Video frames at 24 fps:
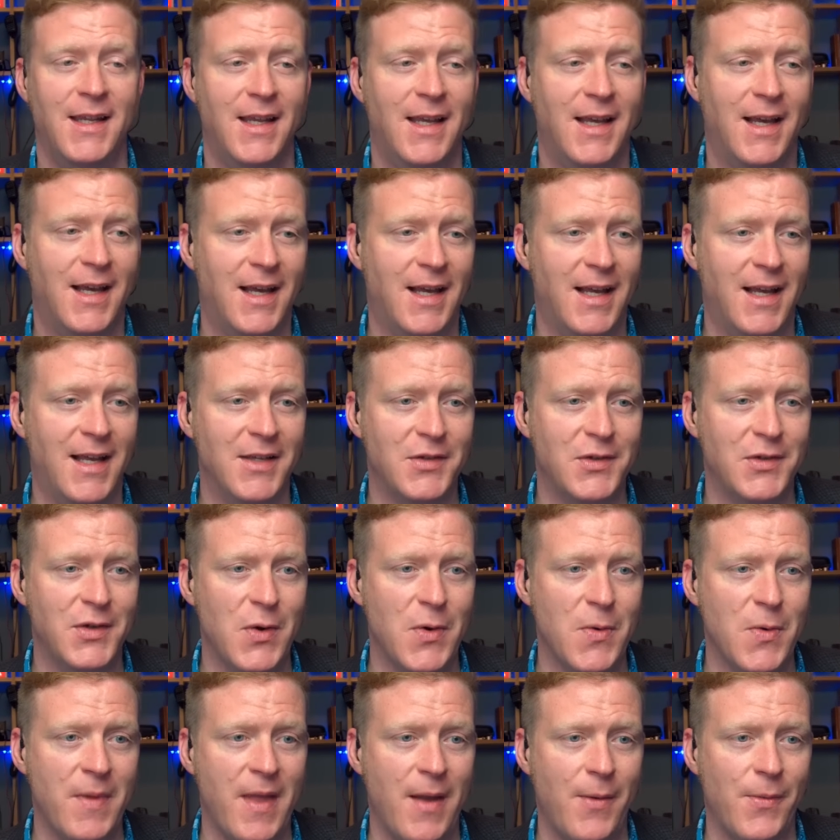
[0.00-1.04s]
Uh,
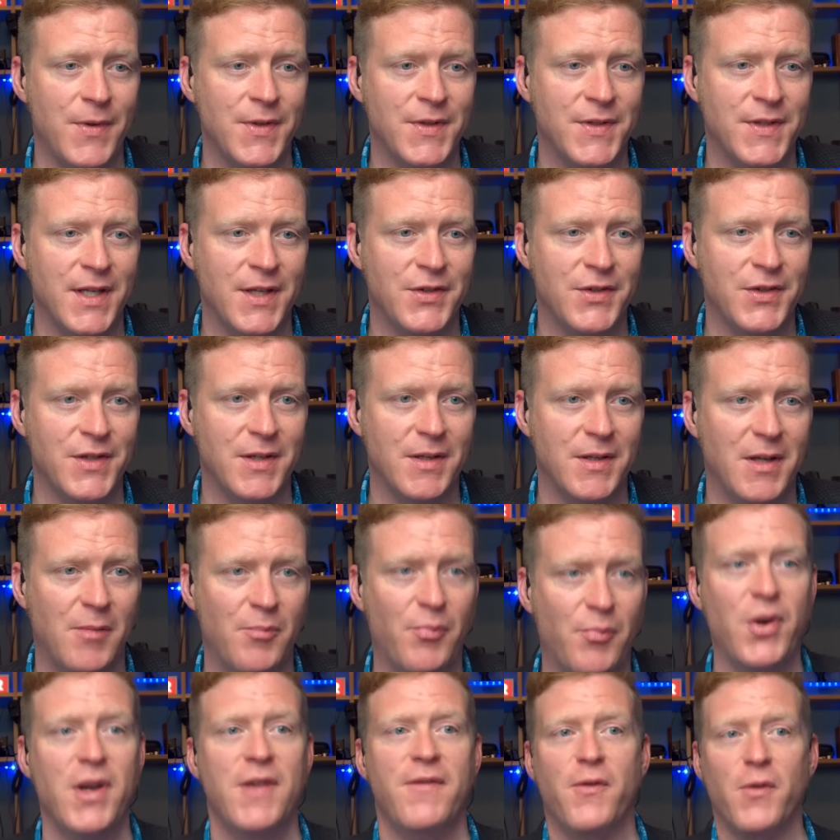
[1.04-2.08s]
so that was uh, just a, a
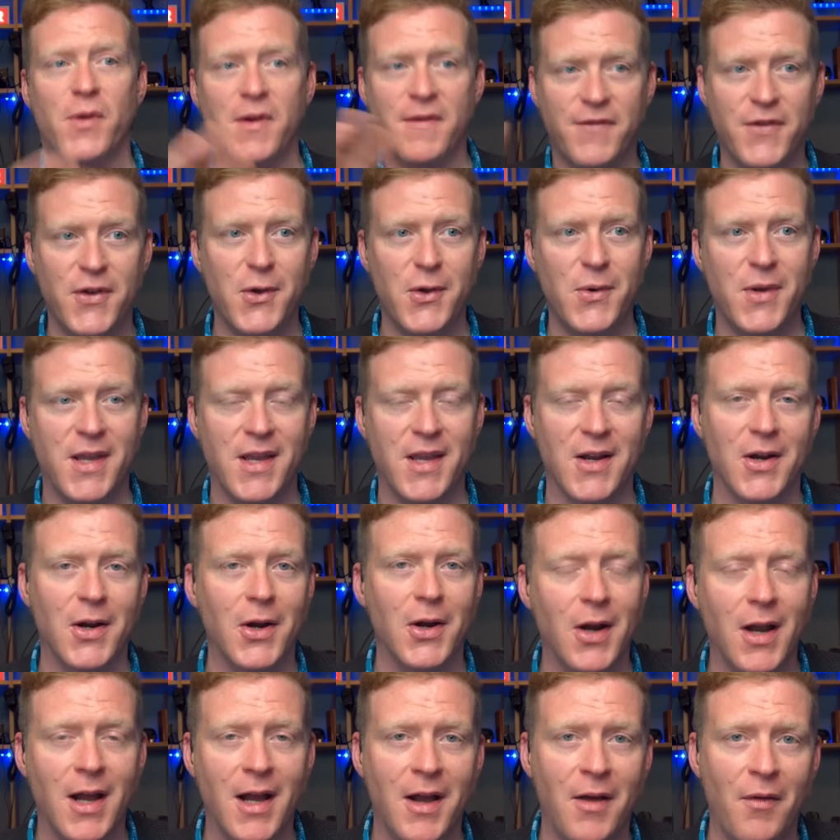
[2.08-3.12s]
brief review here
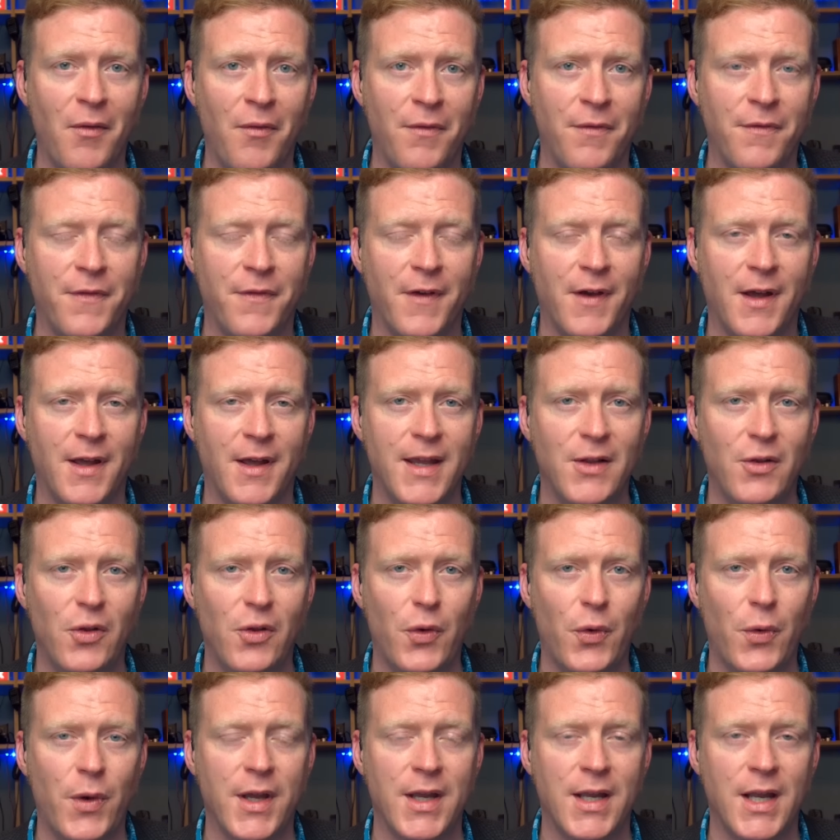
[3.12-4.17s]
of uh,
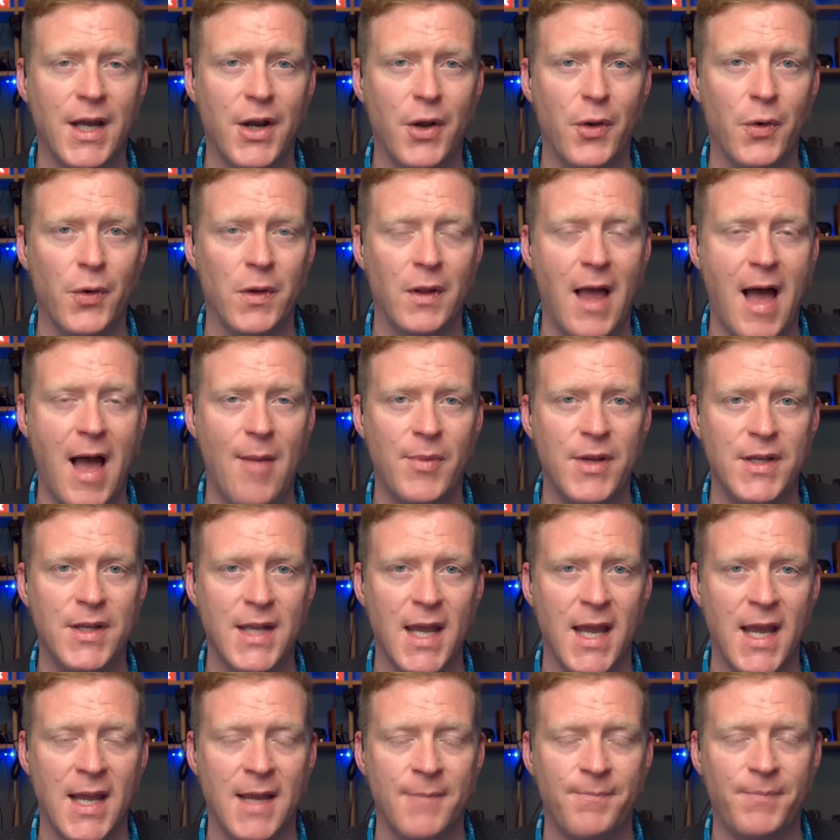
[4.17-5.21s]
Illinois Gun Owner Lobby
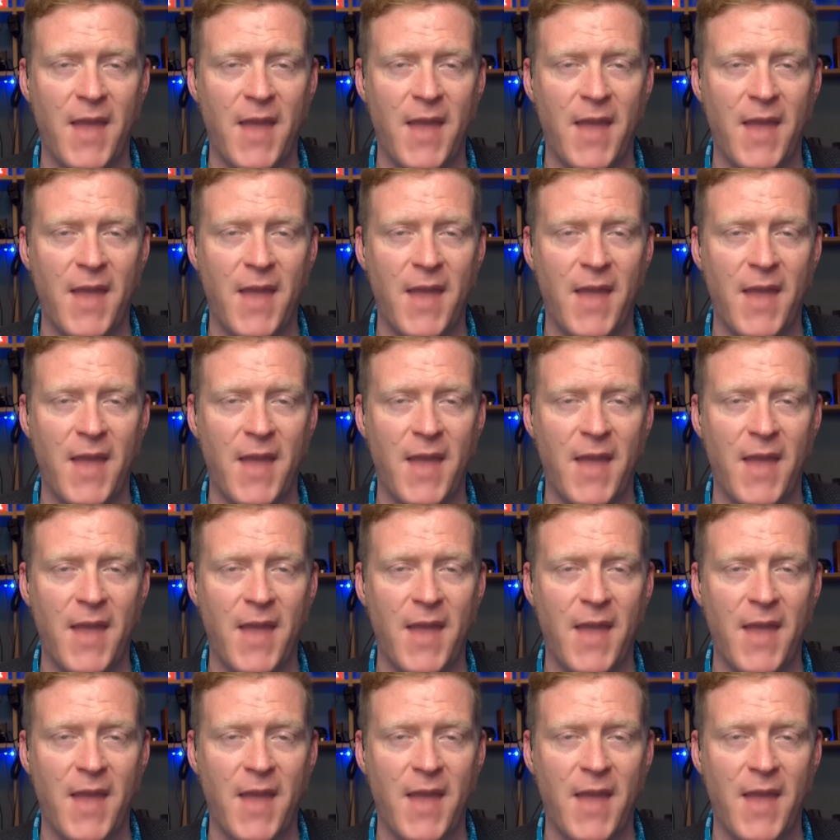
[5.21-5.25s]
Day.